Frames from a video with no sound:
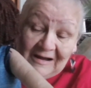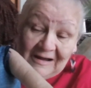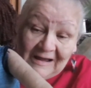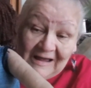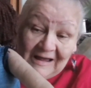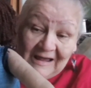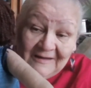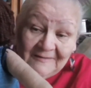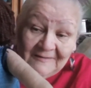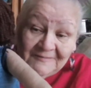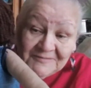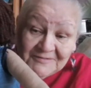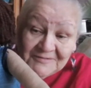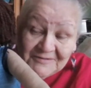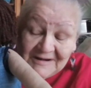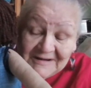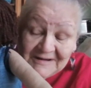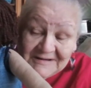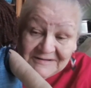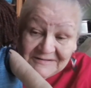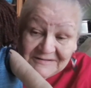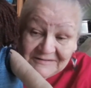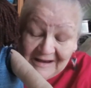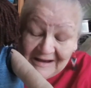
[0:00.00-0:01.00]

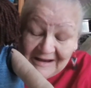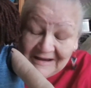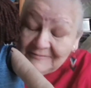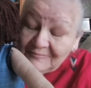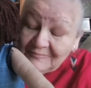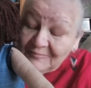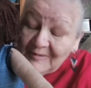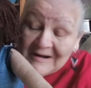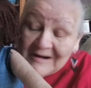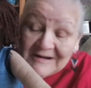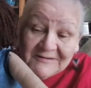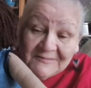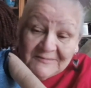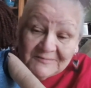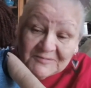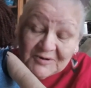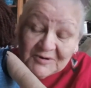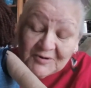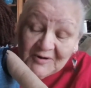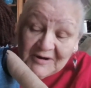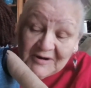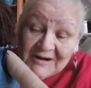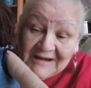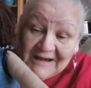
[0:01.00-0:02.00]
I went up to
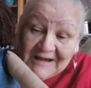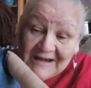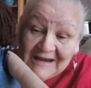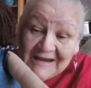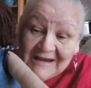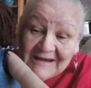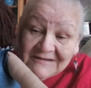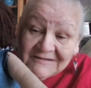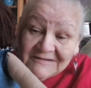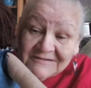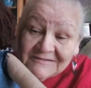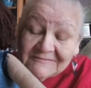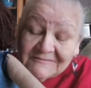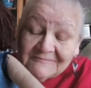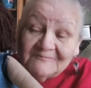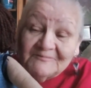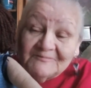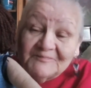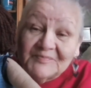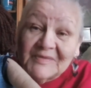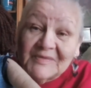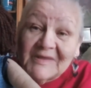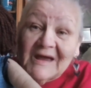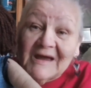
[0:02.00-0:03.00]
grade eight,
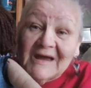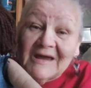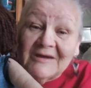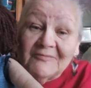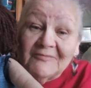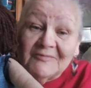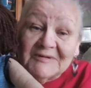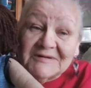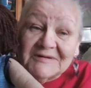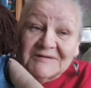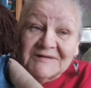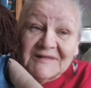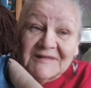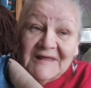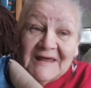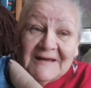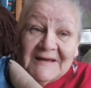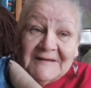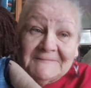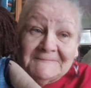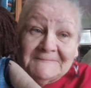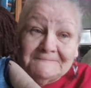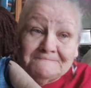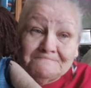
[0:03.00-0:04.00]
I was
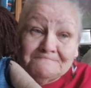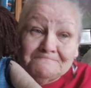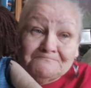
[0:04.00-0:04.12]
then